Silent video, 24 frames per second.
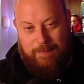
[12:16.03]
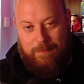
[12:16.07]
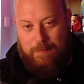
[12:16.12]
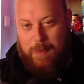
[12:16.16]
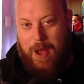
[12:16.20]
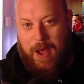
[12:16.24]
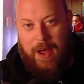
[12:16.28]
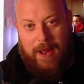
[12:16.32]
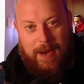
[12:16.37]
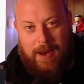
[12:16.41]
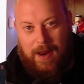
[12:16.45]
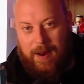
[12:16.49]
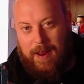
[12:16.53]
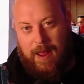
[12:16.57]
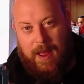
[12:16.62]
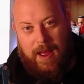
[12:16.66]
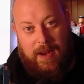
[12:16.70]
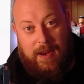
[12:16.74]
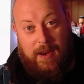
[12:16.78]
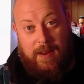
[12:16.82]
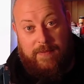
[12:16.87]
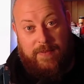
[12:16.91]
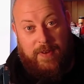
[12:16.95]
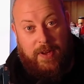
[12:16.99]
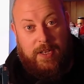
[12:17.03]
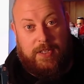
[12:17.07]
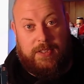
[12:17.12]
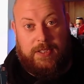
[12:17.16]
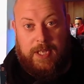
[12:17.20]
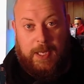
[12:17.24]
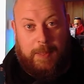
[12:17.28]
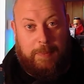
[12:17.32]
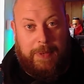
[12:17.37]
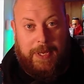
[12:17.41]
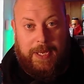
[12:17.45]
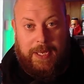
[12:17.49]
But I love
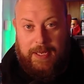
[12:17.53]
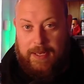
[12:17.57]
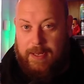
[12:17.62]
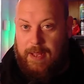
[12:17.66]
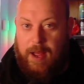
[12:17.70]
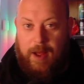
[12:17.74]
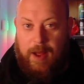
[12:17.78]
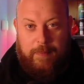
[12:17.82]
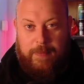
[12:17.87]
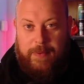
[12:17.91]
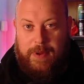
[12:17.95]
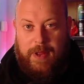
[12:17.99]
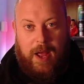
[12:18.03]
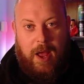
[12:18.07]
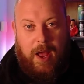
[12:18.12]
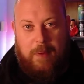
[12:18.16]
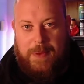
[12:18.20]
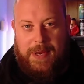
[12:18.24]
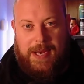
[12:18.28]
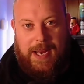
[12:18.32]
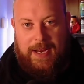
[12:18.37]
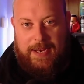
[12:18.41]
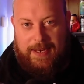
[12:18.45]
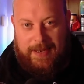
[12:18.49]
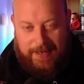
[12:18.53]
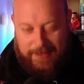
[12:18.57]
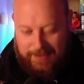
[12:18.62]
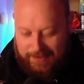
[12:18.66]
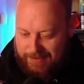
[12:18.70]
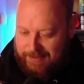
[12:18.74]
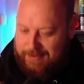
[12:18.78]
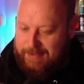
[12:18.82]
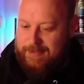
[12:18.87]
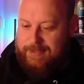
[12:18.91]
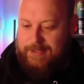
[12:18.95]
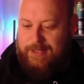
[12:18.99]
RGB. I'm an
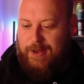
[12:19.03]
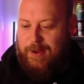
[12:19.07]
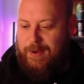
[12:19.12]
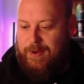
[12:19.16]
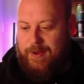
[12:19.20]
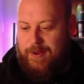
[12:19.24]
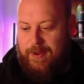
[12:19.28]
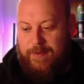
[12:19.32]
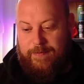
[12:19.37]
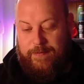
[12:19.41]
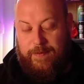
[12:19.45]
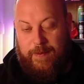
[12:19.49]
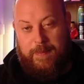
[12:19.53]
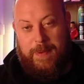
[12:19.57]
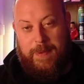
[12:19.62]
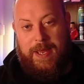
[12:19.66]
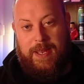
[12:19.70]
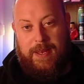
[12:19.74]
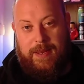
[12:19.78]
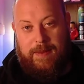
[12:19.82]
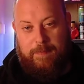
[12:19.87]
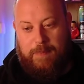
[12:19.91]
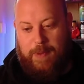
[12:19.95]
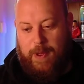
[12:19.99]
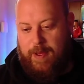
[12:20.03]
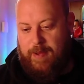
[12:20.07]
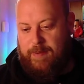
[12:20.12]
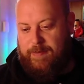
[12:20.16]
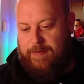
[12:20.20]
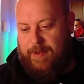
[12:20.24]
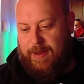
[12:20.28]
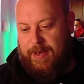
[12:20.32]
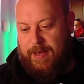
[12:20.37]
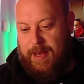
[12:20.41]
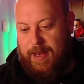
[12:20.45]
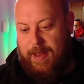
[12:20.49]
addict. So for me,
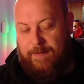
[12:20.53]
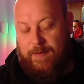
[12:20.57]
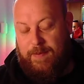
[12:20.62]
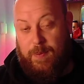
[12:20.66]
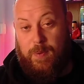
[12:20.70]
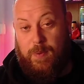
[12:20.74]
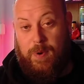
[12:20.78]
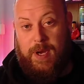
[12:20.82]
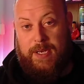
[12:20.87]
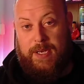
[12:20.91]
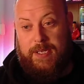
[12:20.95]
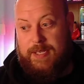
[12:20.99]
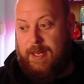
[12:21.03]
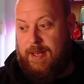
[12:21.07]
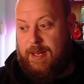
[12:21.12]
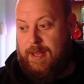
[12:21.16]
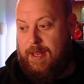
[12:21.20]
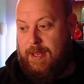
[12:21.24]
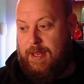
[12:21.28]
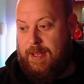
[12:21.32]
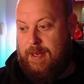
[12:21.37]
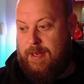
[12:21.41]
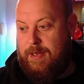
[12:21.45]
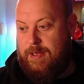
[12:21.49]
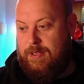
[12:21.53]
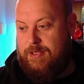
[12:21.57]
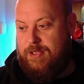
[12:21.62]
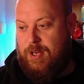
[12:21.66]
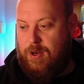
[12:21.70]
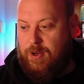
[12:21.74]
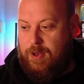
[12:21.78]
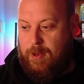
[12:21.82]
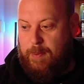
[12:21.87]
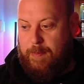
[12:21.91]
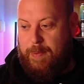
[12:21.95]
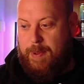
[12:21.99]
perfect. If you're wanting something to
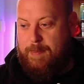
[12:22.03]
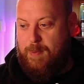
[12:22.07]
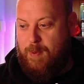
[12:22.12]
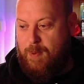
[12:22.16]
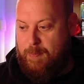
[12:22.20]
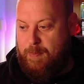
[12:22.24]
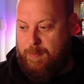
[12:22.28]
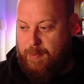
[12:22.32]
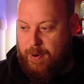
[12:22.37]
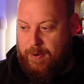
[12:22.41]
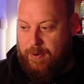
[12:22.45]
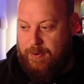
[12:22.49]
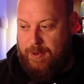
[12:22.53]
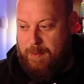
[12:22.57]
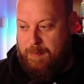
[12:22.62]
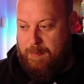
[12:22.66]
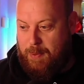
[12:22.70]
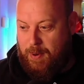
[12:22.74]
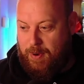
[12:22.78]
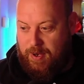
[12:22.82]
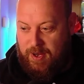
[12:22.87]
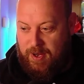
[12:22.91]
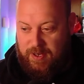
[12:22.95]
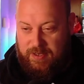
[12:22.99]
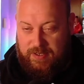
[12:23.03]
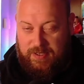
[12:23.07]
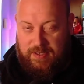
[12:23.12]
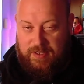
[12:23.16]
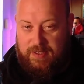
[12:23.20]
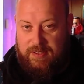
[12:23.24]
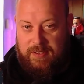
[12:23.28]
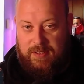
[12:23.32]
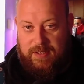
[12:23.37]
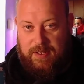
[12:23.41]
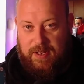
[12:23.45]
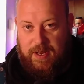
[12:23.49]
look a bit more pro on your podcast, you
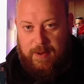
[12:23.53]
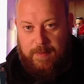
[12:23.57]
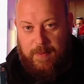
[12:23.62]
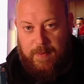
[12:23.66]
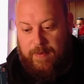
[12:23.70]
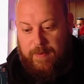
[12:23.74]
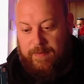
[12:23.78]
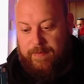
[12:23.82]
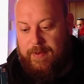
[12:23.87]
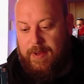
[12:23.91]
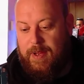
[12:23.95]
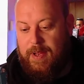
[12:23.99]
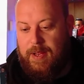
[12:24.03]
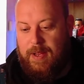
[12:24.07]
just turn them off.